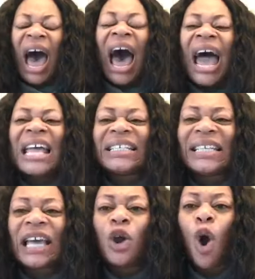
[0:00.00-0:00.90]

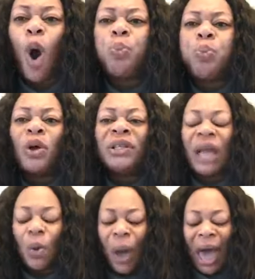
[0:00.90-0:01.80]
Isaac
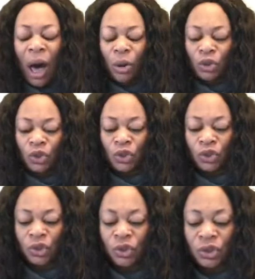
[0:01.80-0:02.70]
opened the
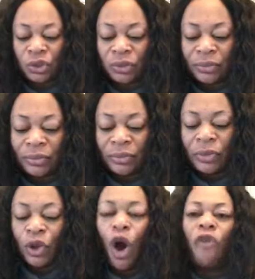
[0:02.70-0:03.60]
wells
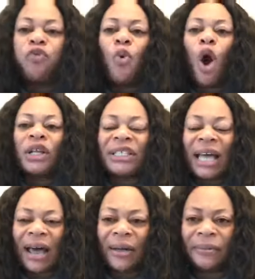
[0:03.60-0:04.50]
of
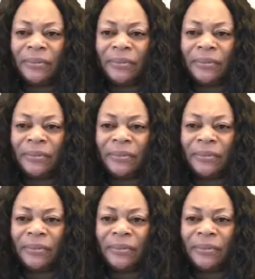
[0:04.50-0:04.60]
water.